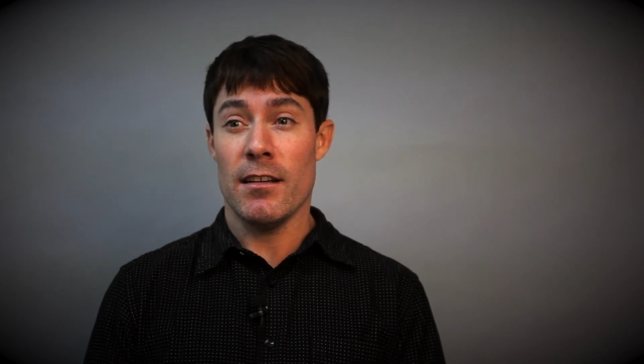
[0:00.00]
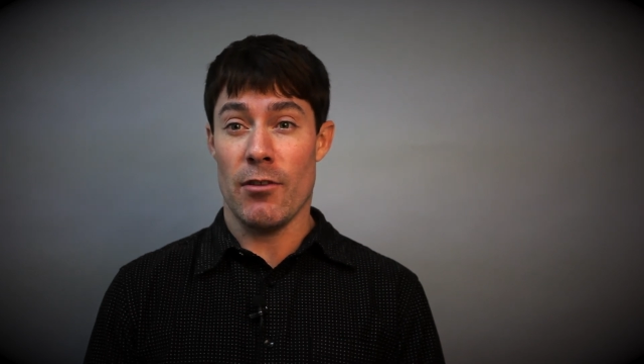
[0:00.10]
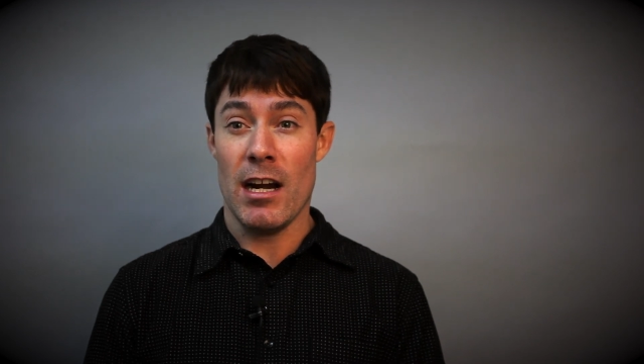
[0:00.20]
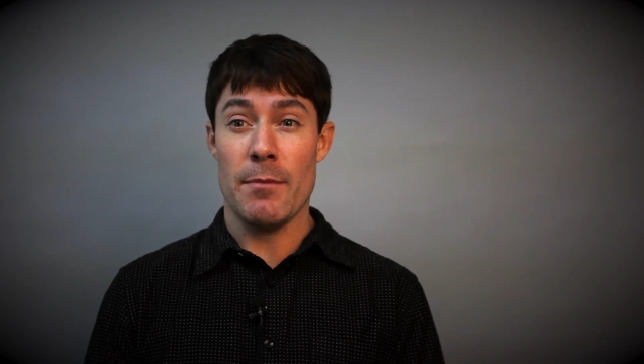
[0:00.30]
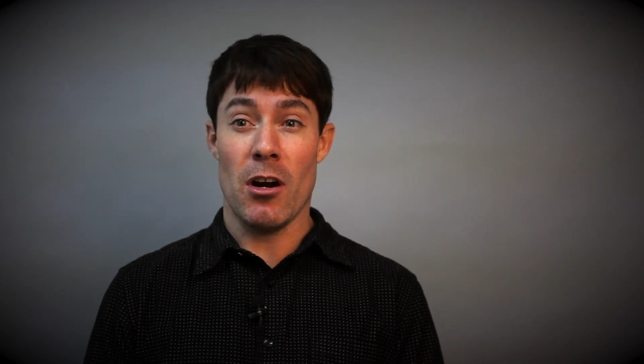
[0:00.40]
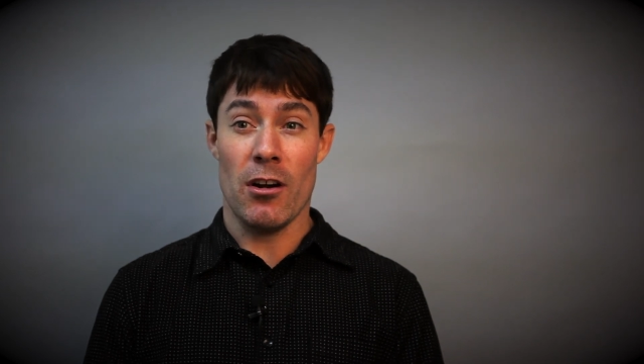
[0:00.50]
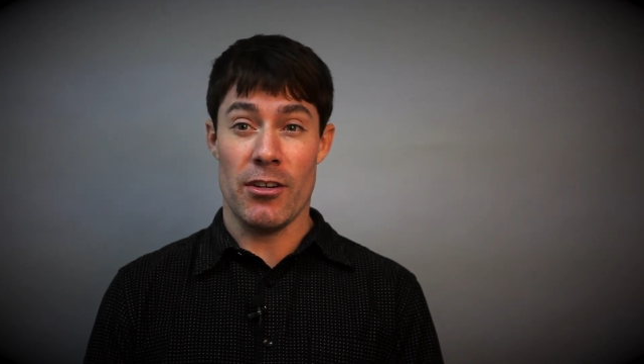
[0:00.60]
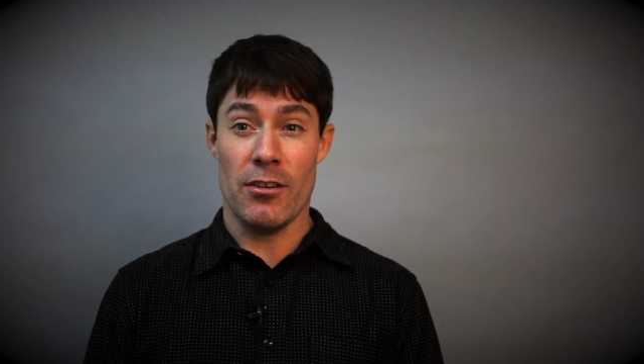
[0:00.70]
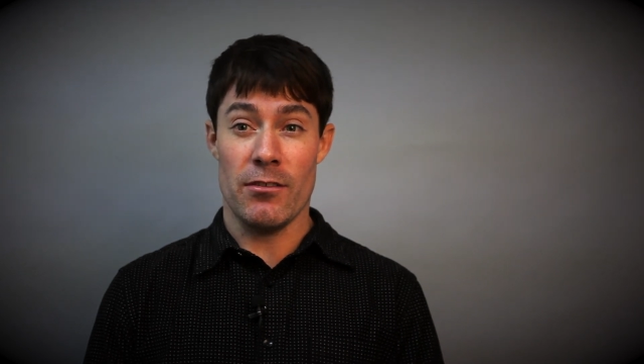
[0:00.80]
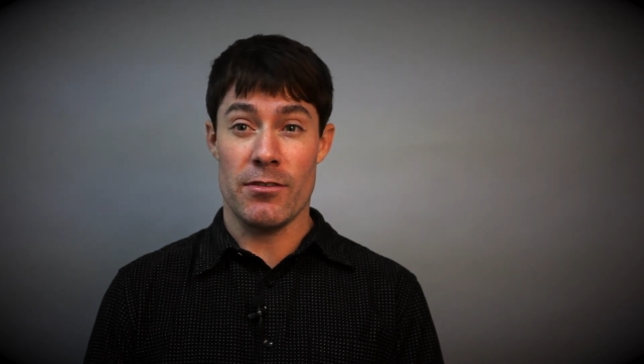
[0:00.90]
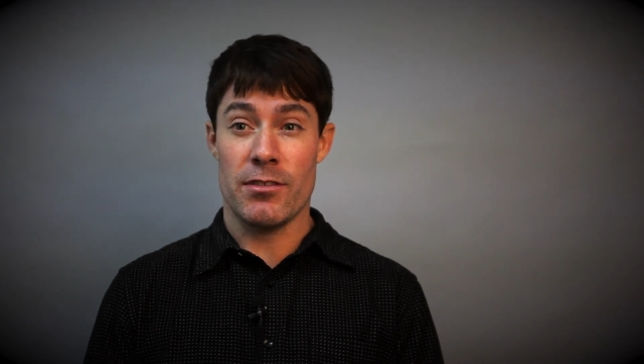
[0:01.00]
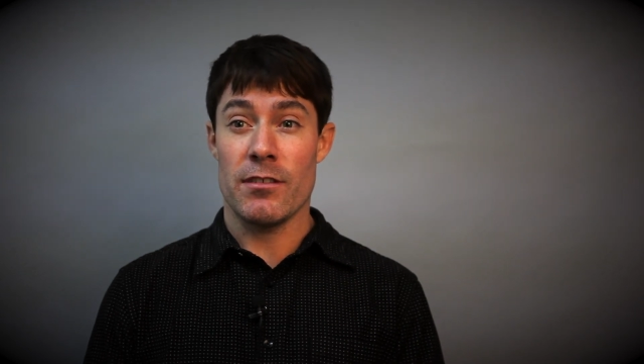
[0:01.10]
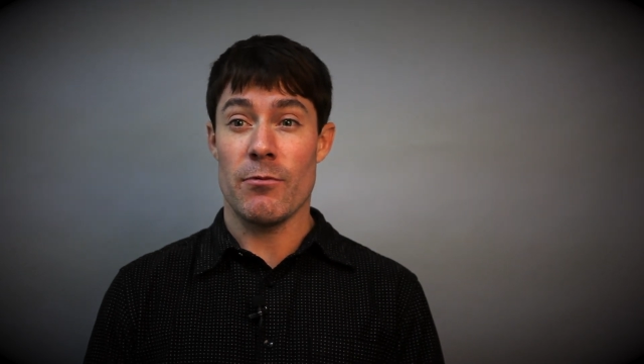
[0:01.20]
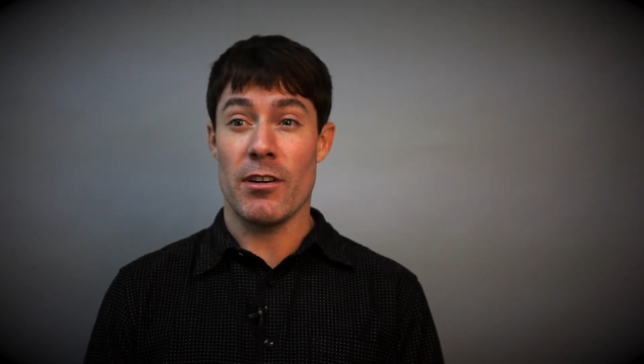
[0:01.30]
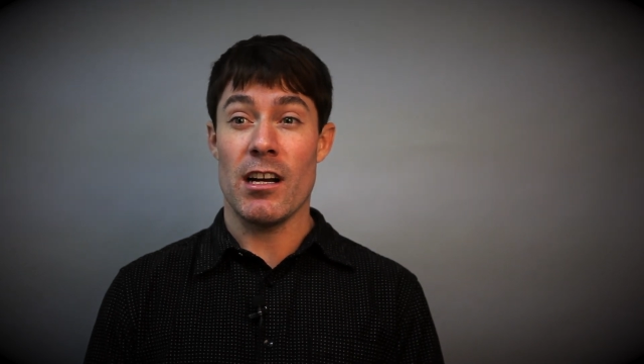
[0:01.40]
Graham argues
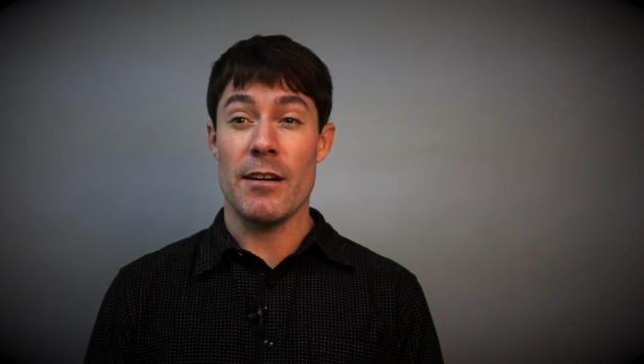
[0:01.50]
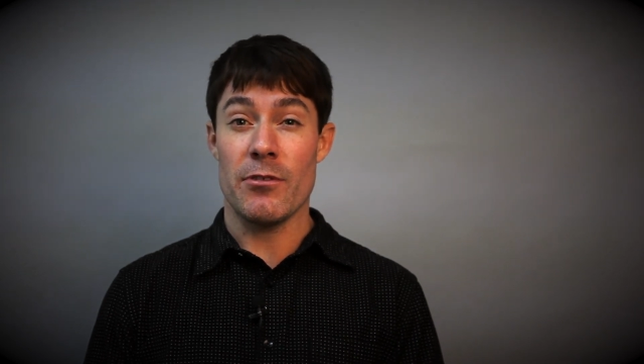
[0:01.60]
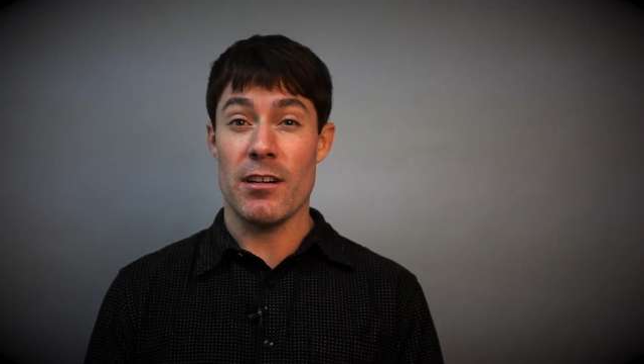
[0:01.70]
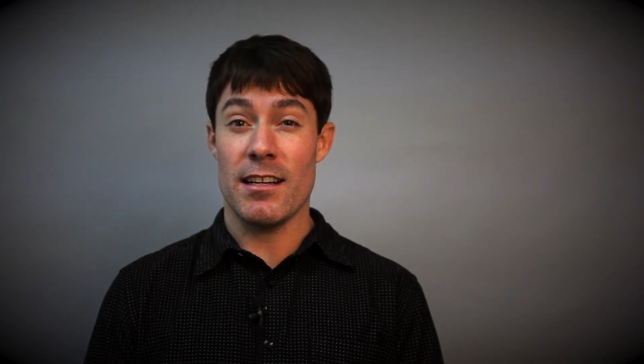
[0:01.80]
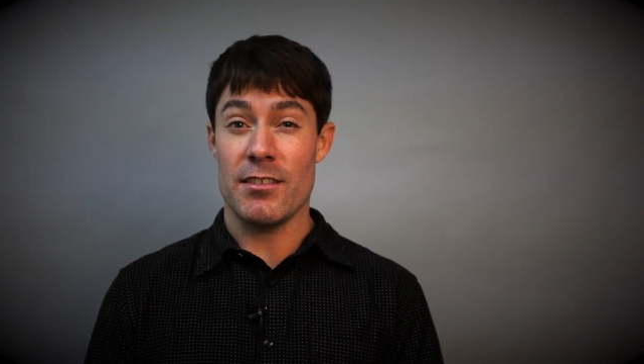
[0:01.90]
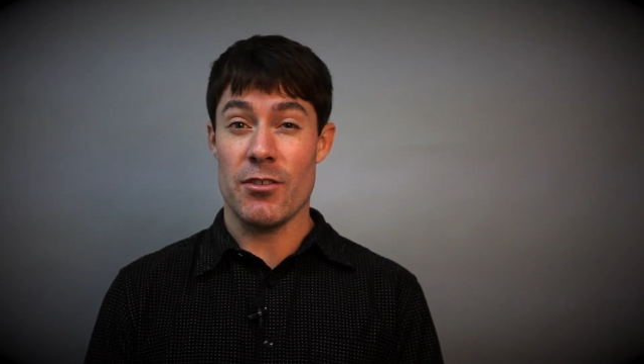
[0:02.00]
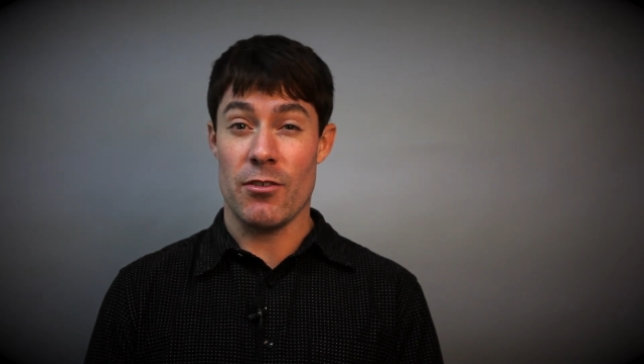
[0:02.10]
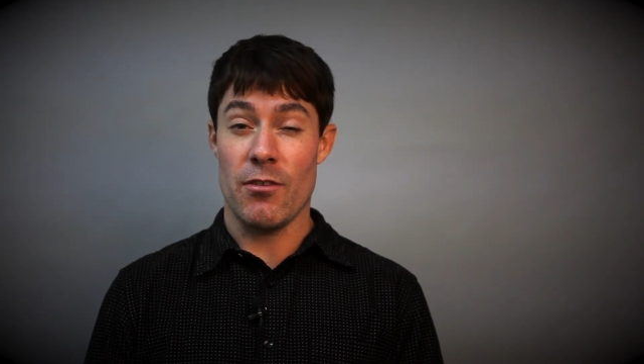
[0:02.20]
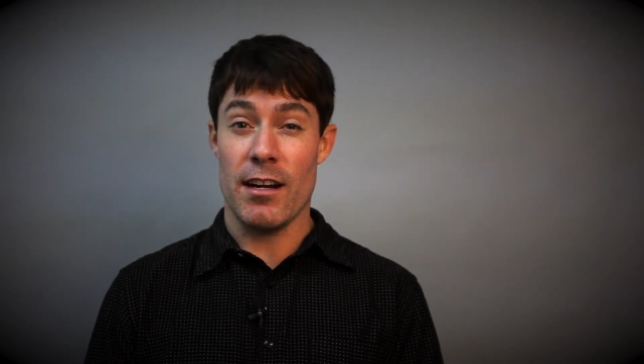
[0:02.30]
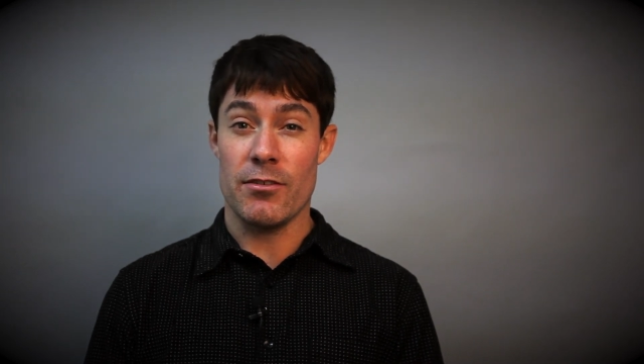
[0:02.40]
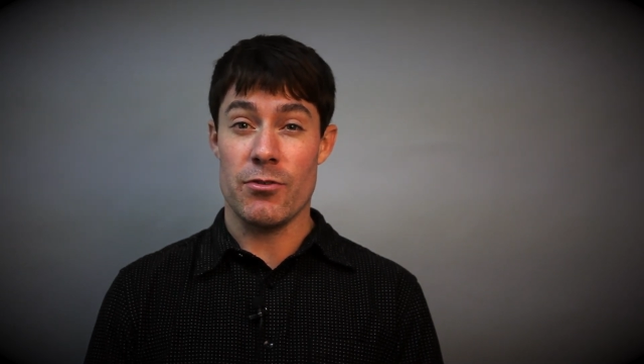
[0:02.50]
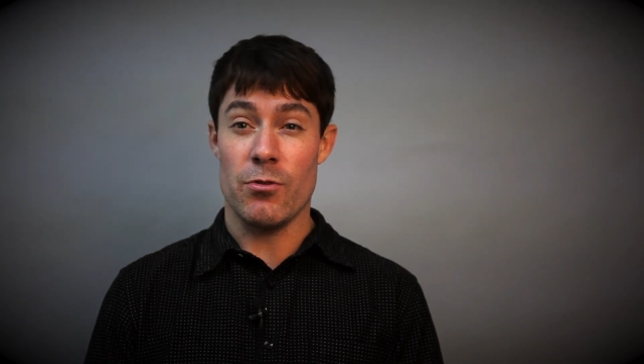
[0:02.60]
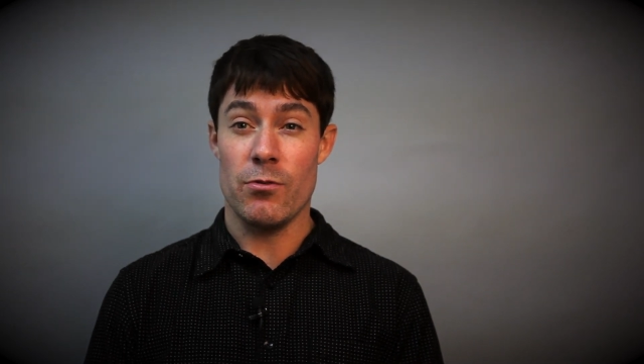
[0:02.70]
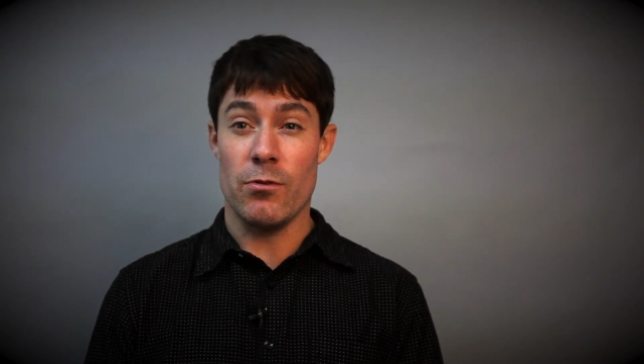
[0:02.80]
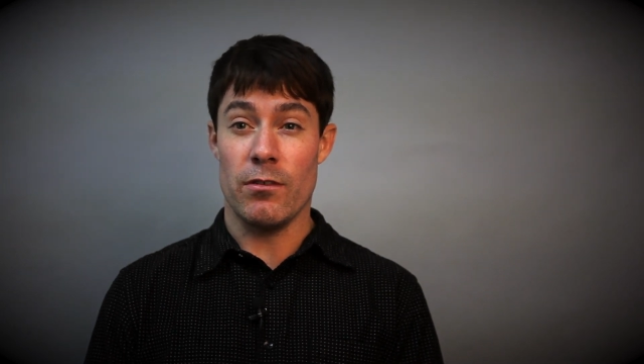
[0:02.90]
recovery is our greatest
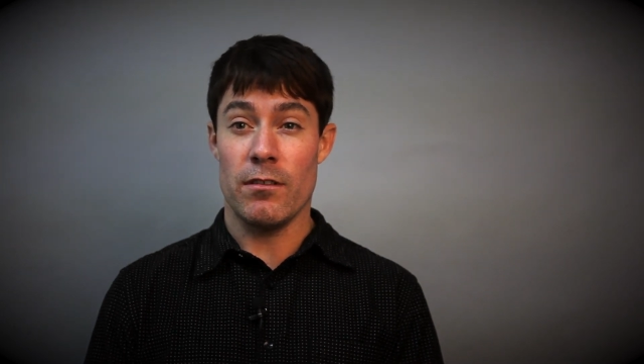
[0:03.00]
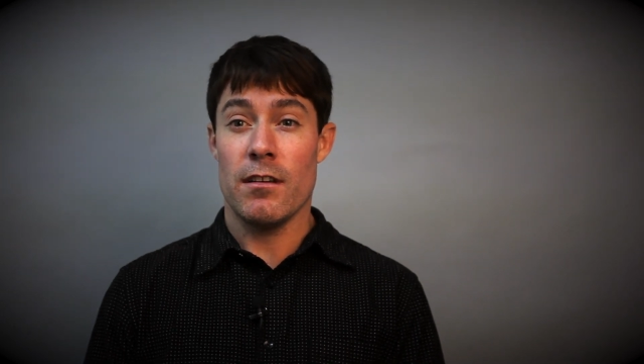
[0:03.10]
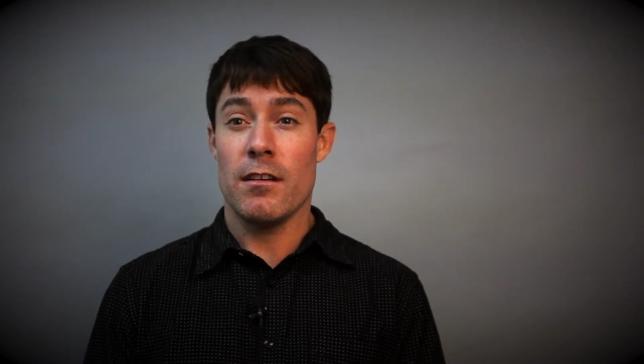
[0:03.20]
tool.